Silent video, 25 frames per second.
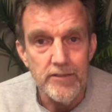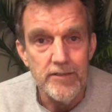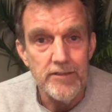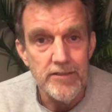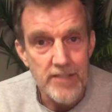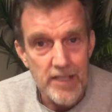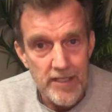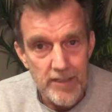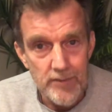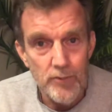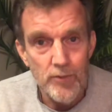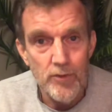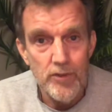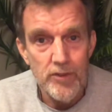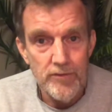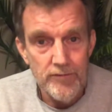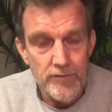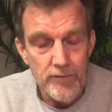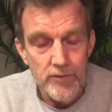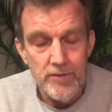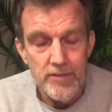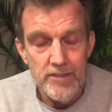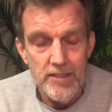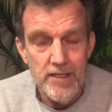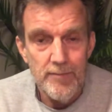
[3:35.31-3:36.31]
Does that work for
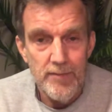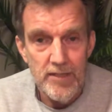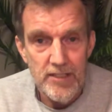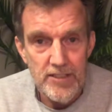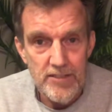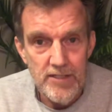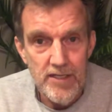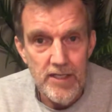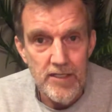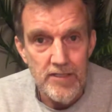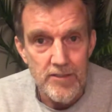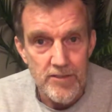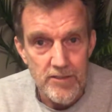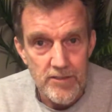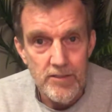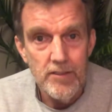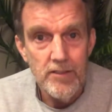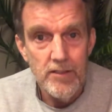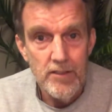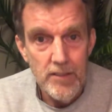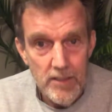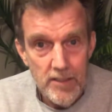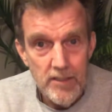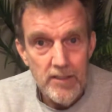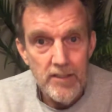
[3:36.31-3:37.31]
you? Does that make sense?
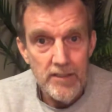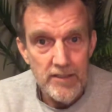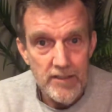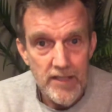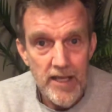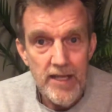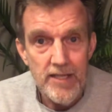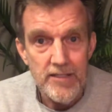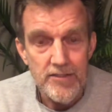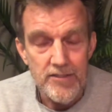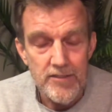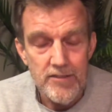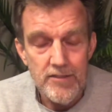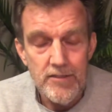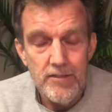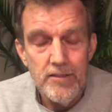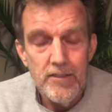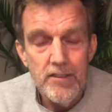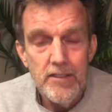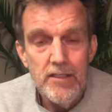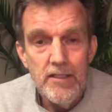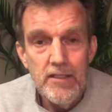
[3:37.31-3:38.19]
Yes.